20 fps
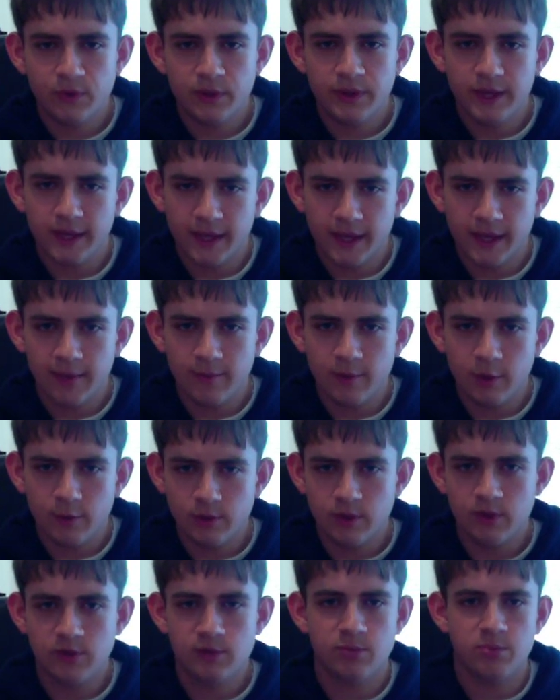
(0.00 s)
they came up with
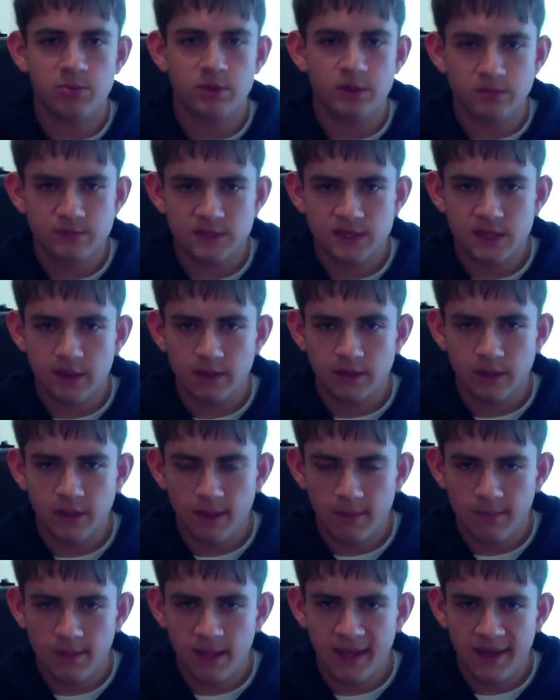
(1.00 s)
the Supreme Sound
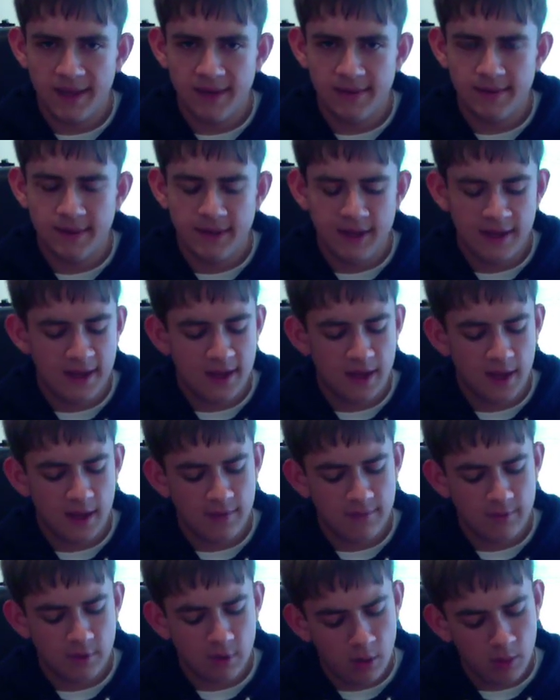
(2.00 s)
campaign
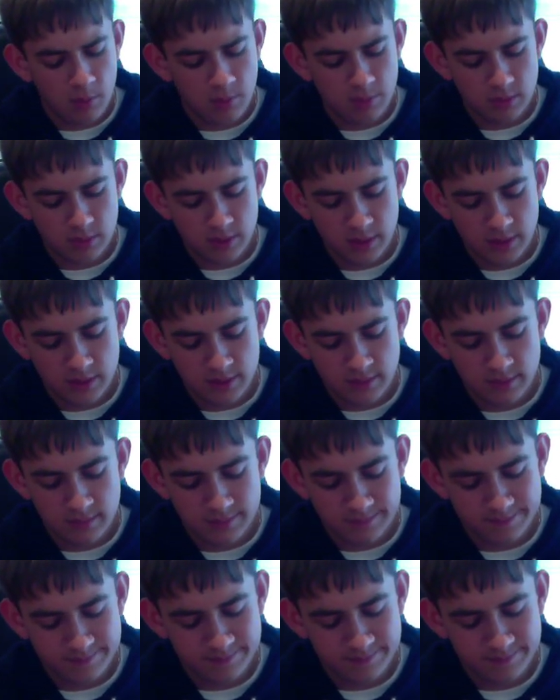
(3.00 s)
have all been